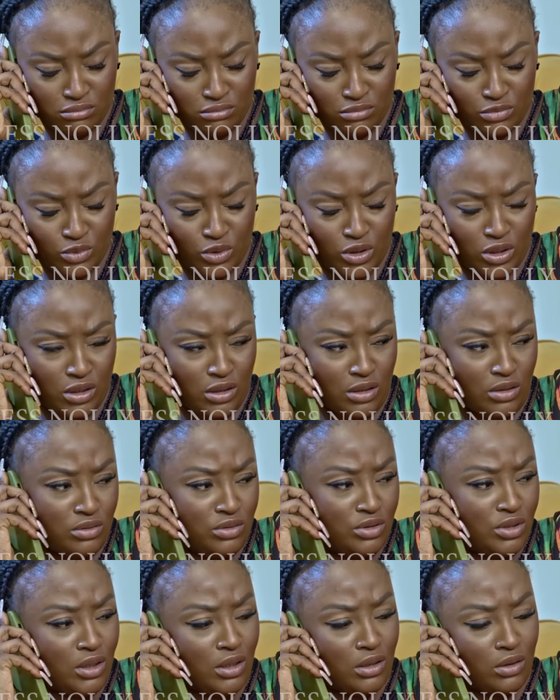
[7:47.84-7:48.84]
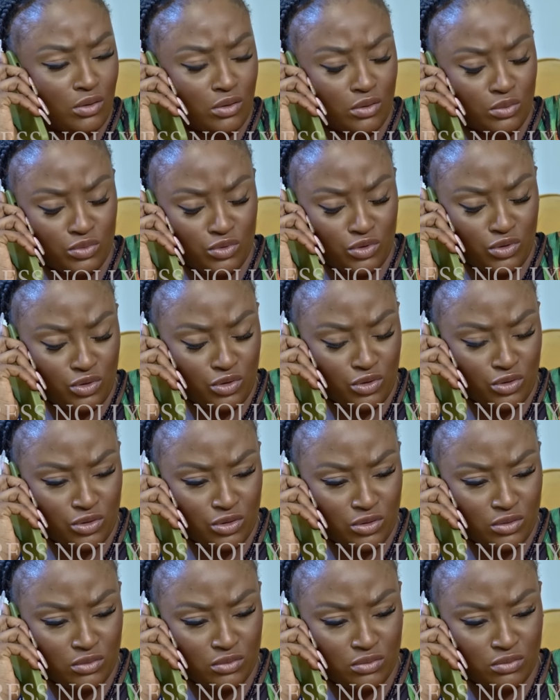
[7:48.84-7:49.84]
Okay, I'll try and come to
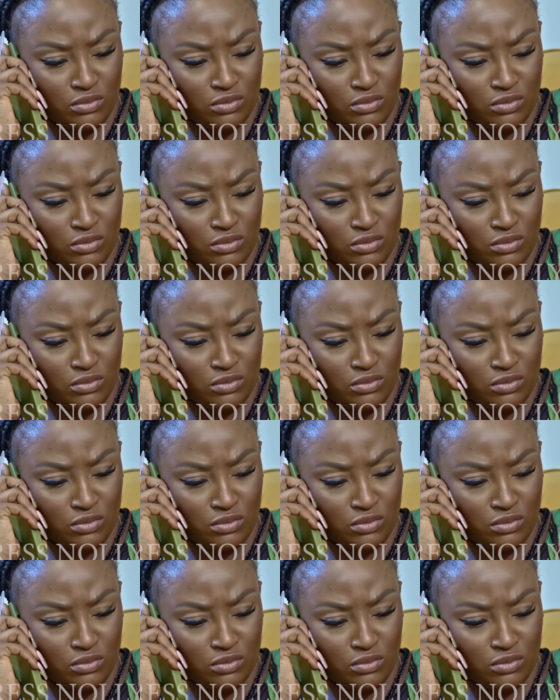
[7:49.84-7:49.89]
yours.